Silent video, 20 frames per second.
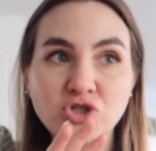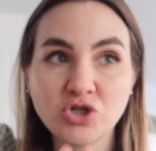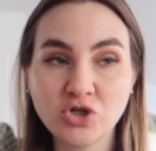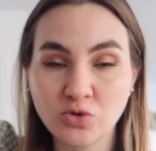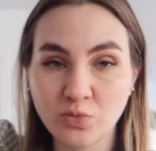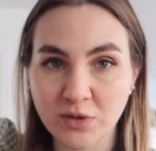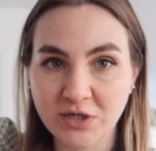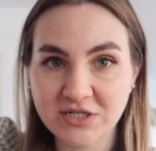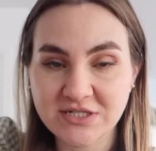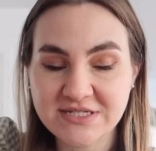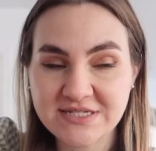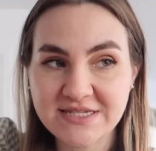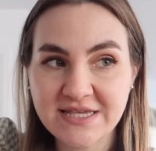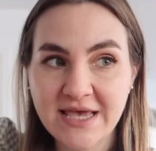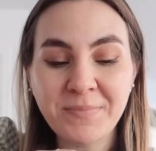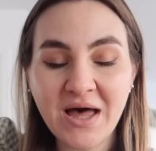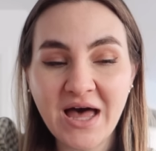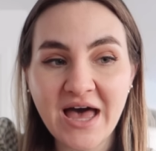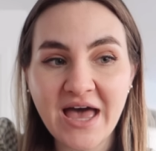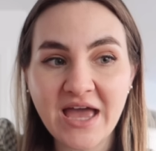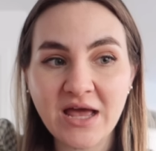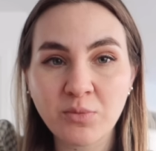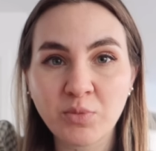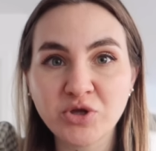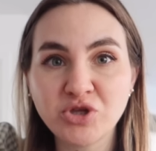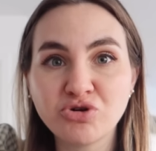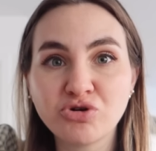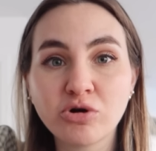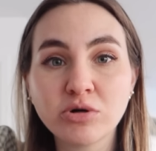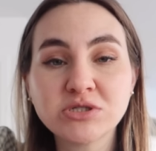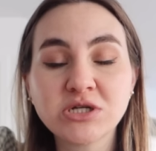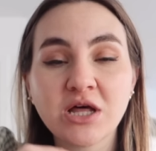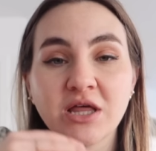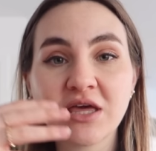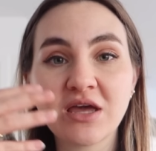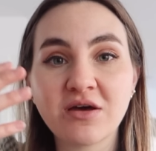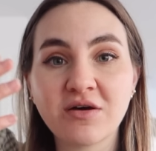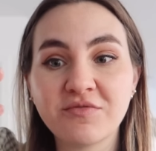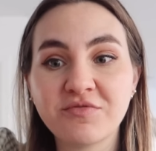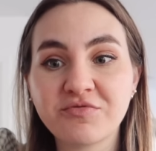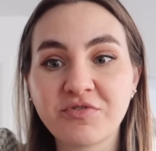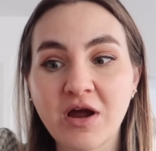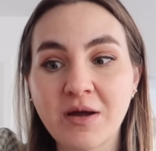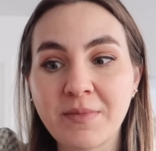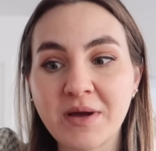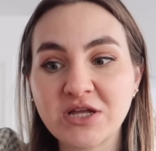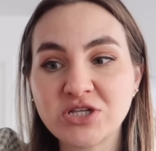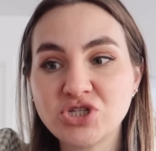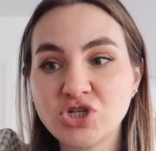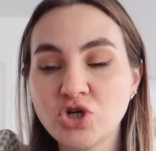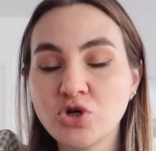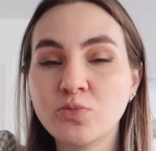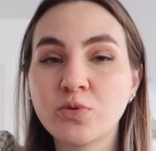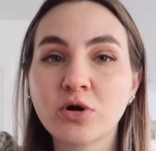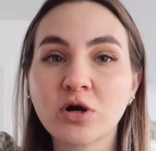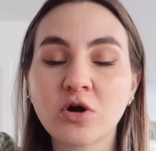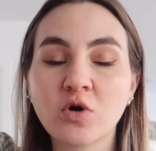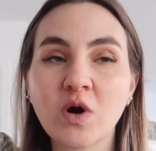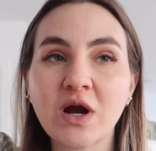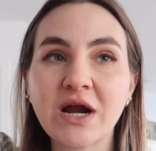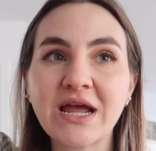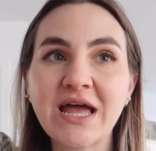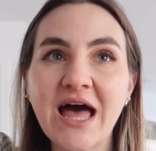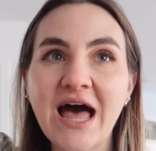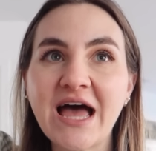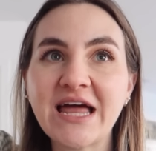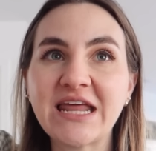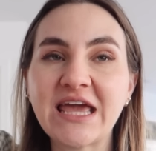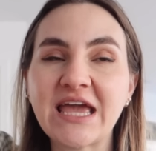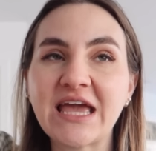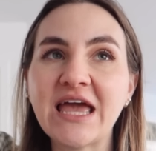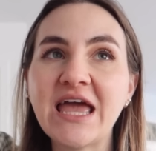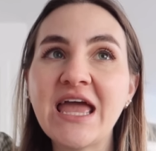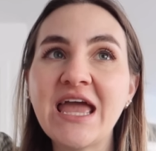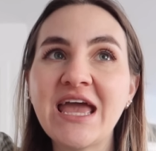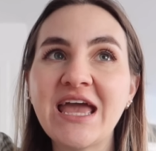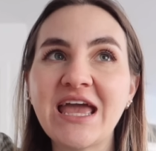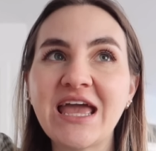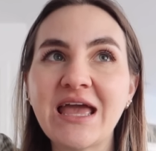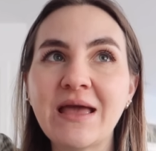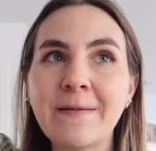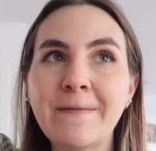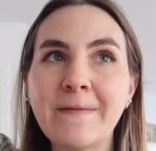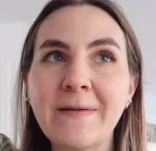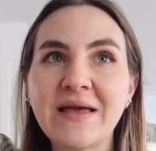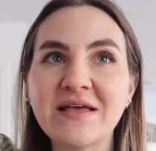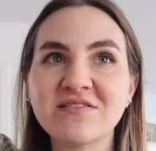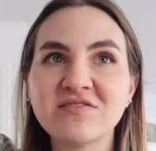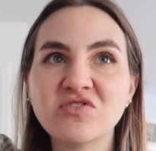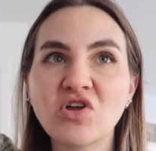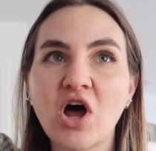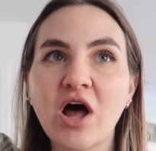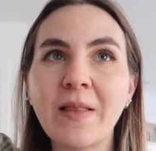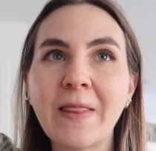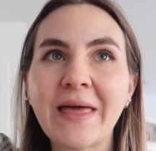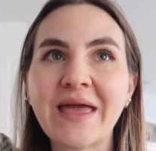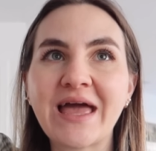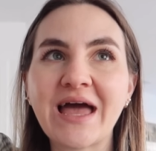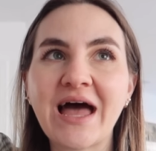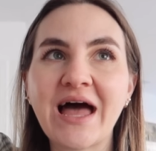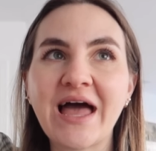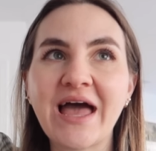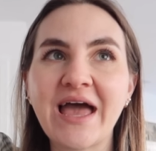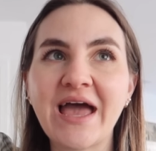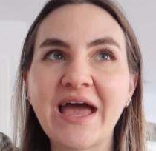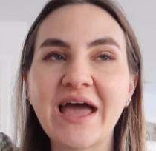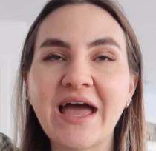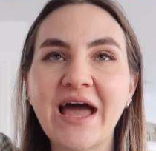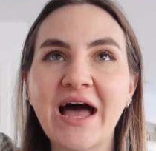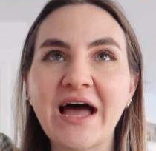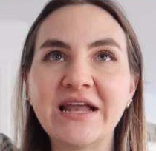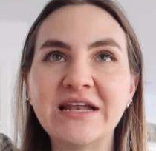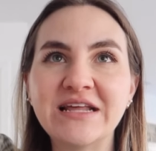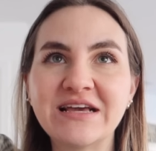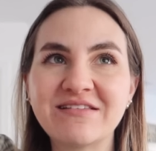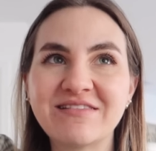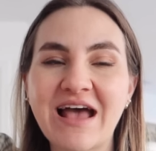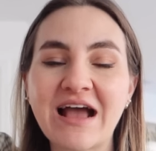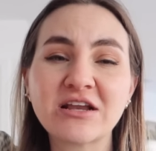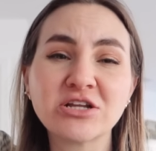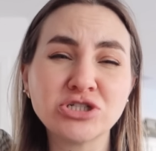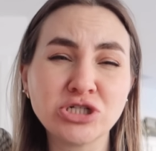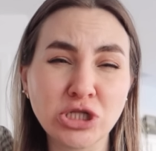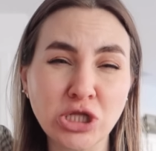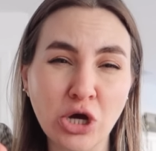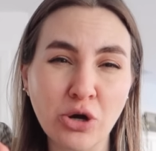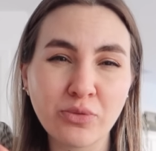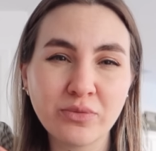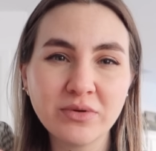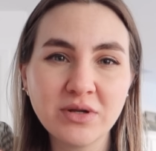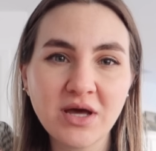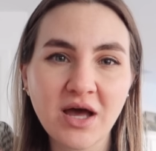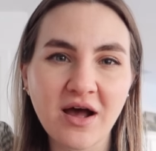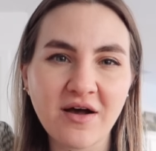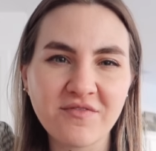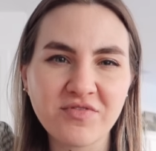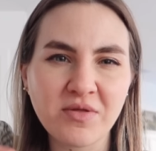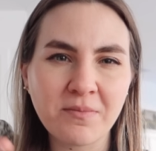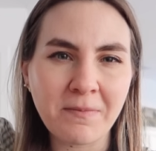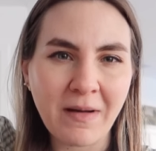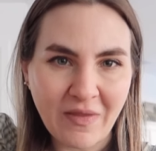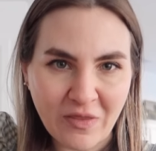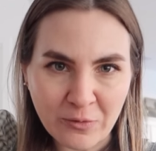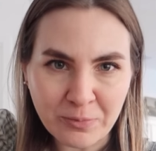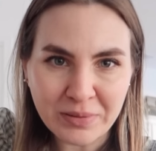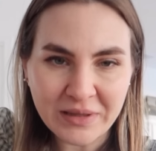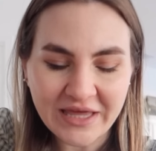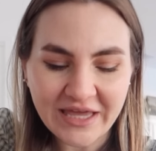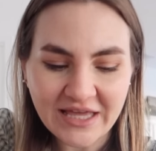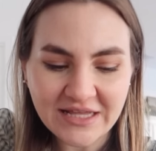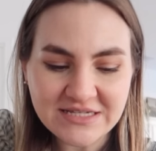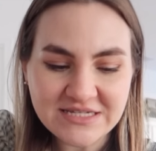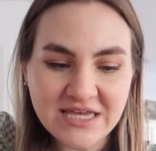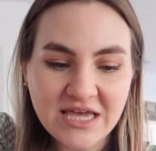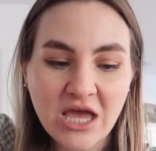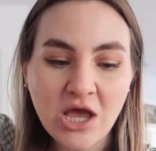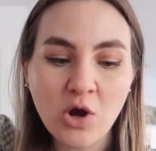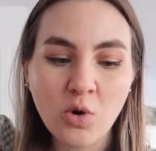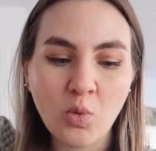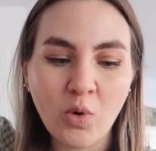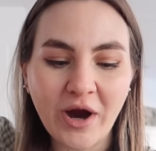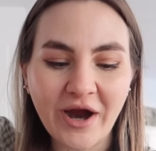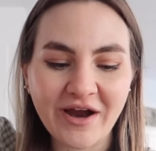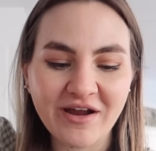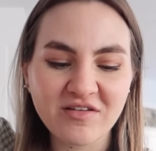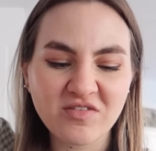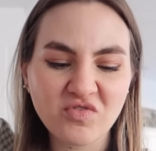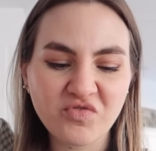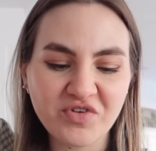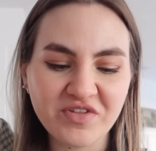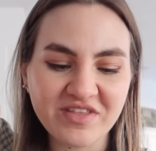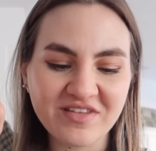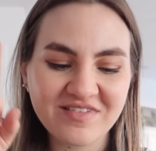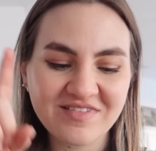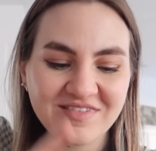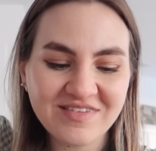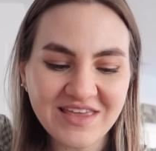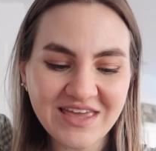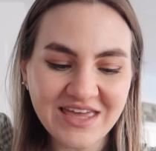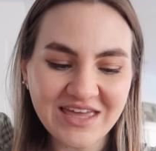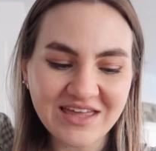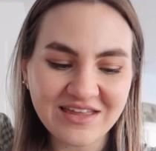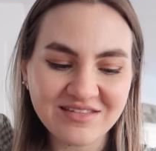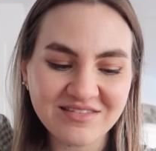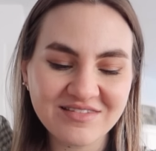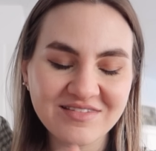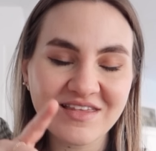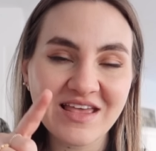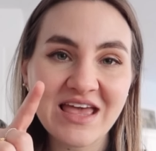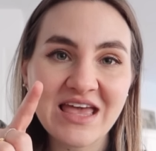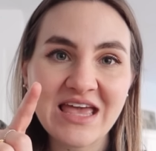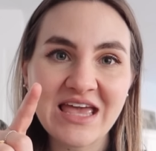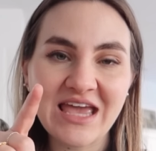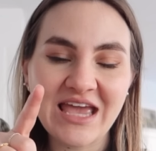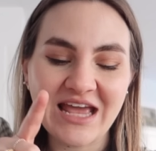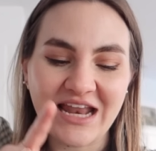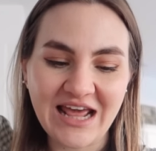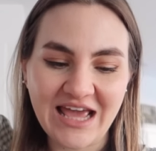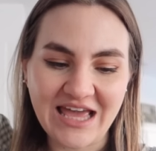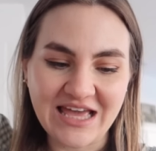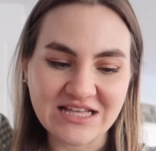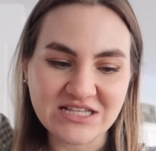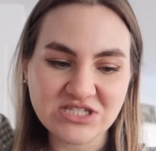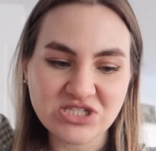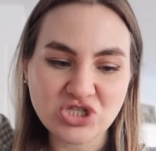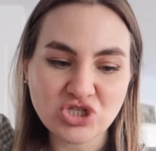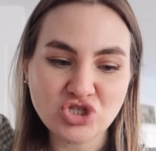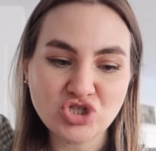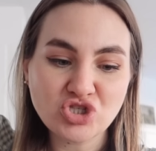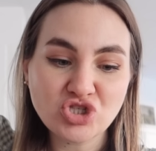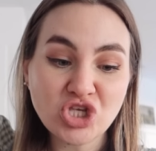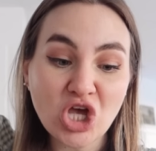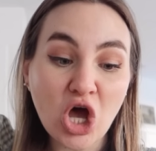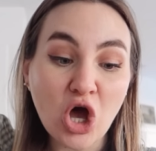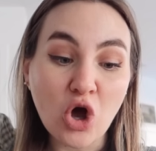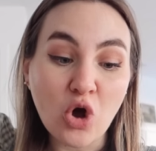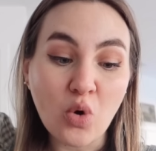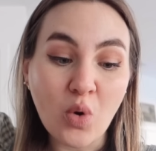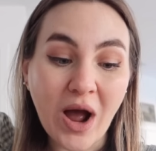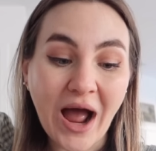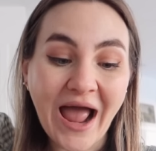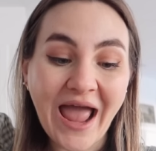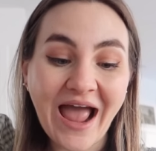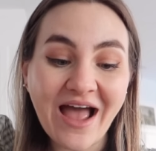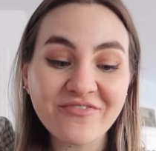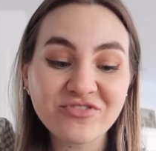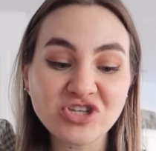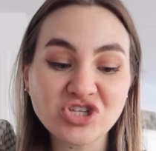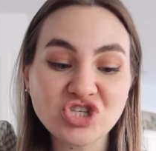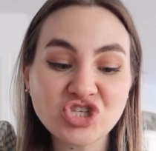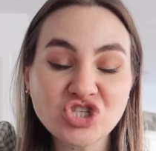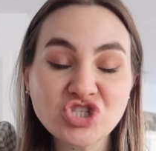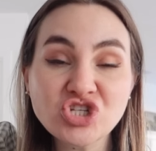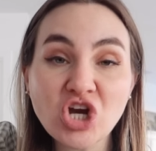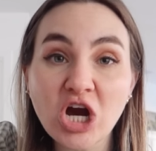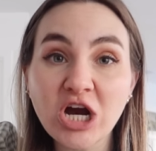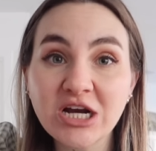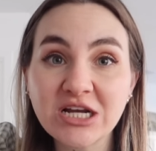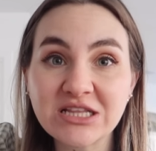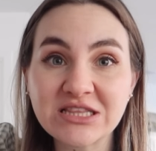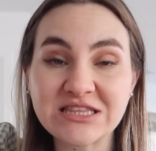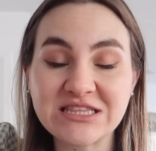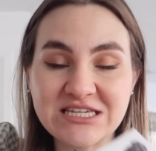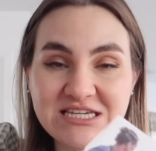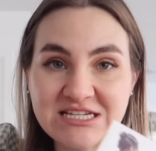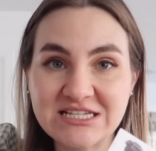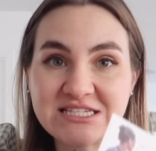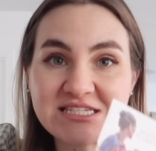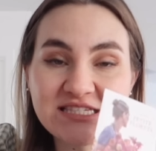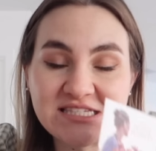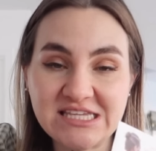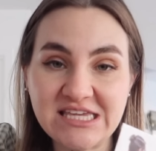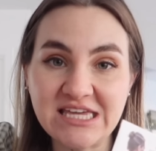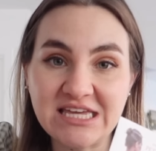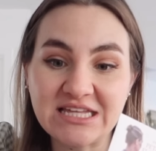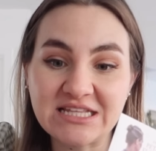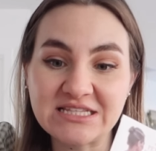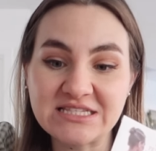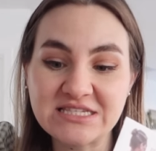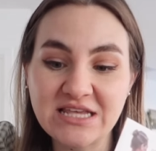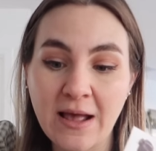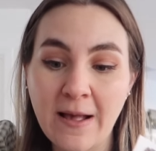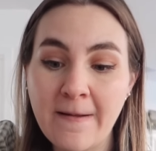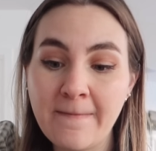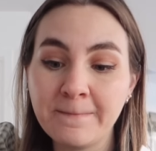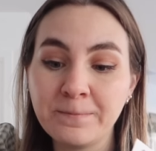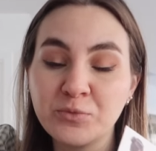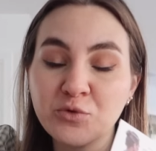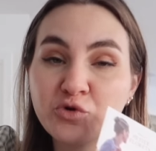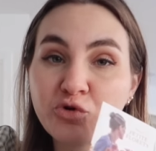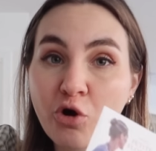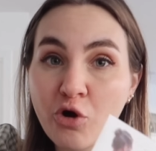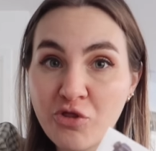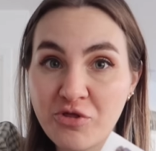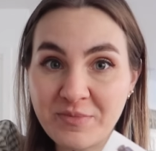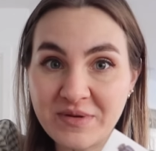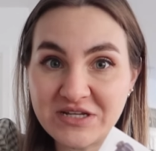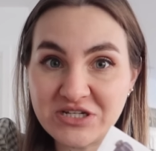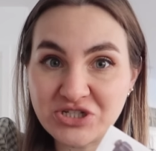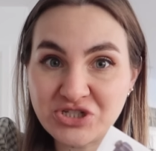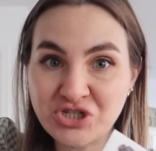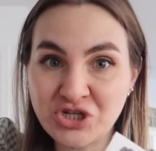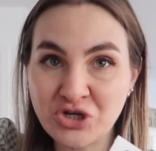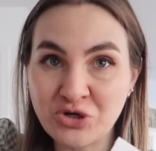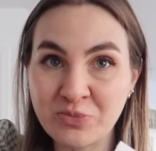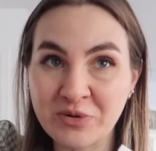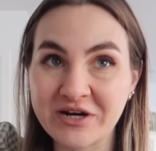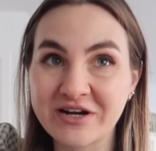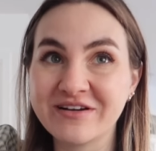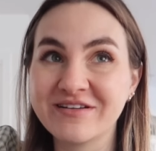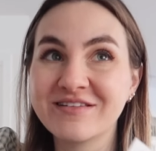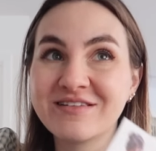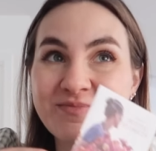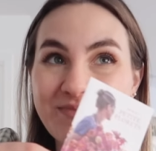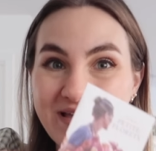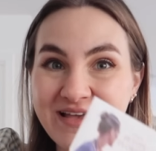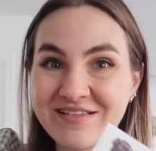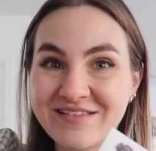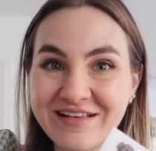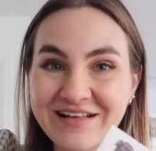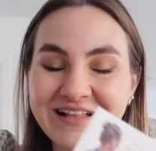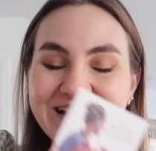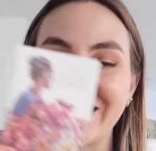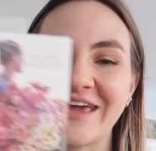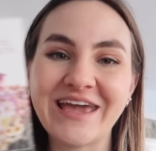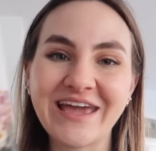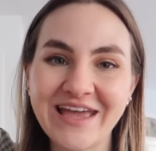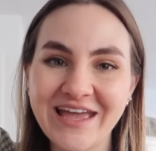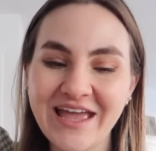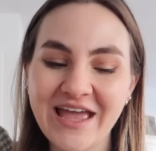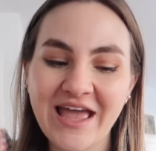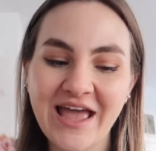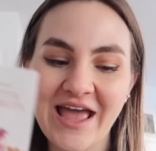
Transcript: tubers. But when you grow a dahlia from a tuber or a cutting, it is not like an exact clone of the mother plant, whereas for the seeds, it is. So I have to start these seeds, grow them into tubers basically,